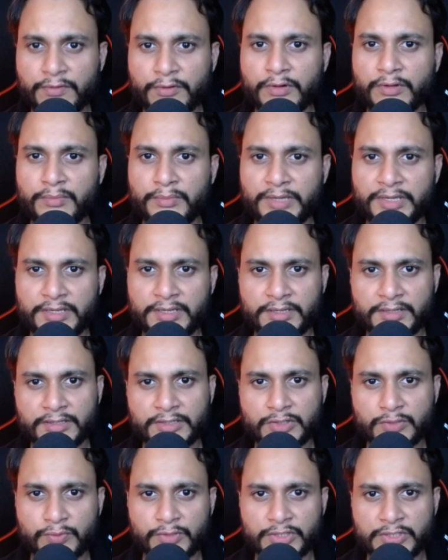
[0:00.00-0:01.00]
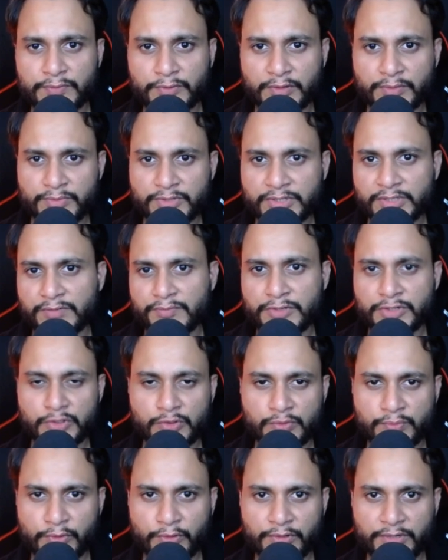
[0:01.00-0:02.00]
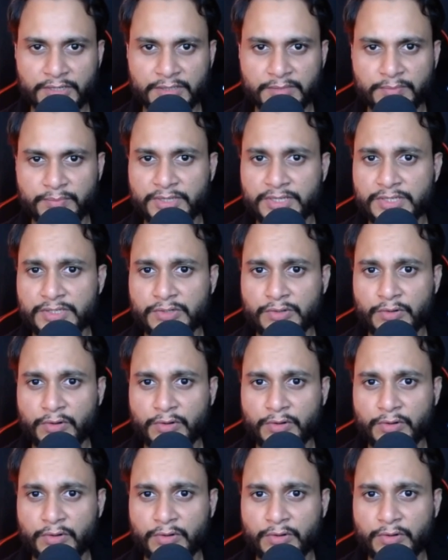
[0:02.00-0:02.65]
for making a switch from service to product based,